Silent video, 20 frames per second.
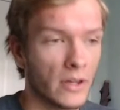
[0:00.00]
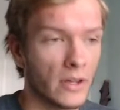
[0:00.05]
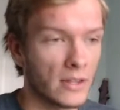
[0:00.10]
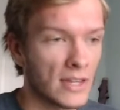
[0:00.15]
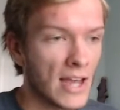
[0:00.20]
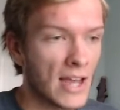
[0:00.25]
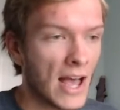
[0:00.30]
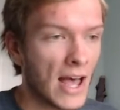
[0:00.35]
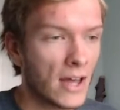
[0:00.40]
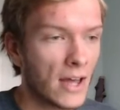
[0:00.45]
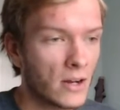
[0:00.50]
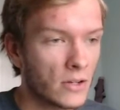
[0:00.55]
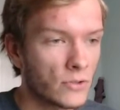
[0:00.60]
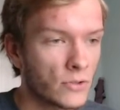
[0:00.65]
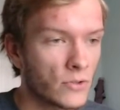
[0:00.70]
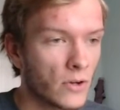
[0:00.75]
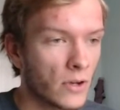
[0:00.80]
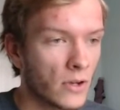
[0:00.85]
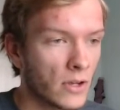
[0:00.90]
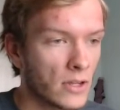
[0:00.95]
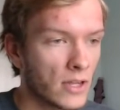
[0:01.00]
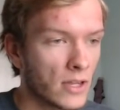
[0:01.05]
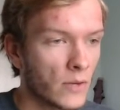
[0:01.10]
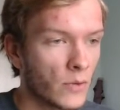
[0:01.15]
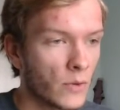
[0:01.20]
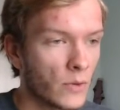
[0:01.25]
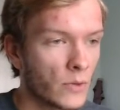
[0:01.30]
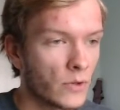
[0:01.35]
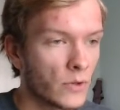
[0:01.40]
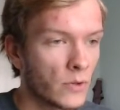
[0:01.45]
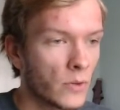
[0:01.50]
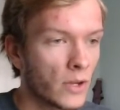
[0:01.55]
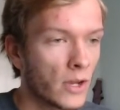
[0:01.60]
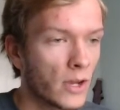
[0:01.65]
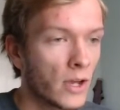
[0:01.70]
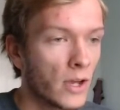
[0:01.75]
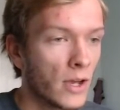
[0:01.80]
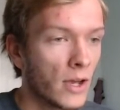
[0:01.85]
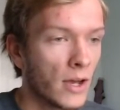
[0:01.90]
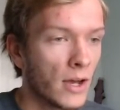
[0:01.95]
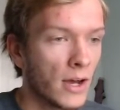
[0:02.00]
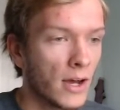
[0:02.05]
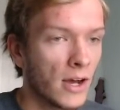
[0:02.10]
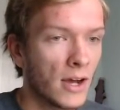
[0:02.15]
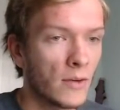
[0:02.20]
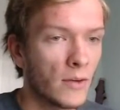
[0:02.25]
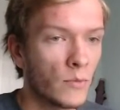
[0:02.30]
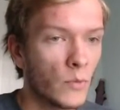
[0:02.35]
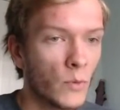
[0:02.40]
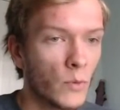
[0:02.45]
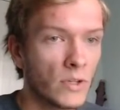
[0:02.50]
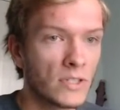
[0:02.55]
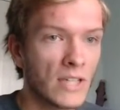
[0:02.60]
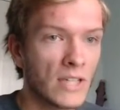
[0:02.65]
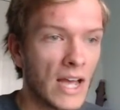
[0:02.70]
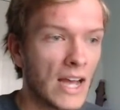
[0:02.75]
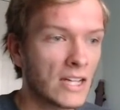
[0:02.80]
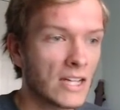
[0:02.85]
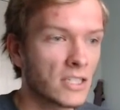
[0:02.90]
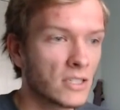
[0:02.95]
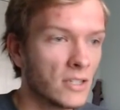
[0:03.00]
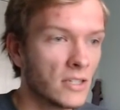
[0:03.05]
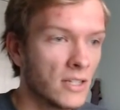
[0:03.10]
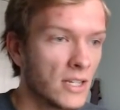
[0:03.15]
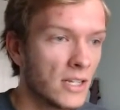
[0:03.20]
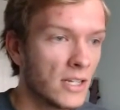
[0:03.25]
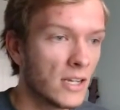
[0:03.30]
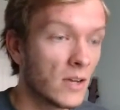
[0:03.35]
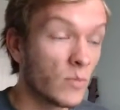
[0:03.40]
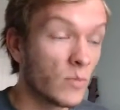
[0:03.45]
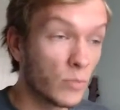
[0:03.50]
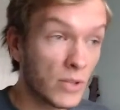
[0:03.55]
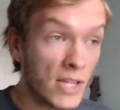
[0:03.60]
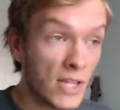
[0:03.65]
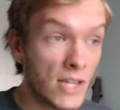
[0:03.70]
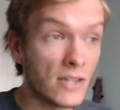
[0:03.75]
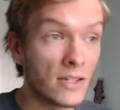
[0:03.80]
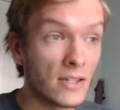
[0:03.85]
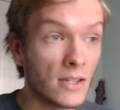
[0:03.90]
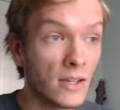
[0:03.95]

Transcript: the add-on drawing that we were doing was actually complete,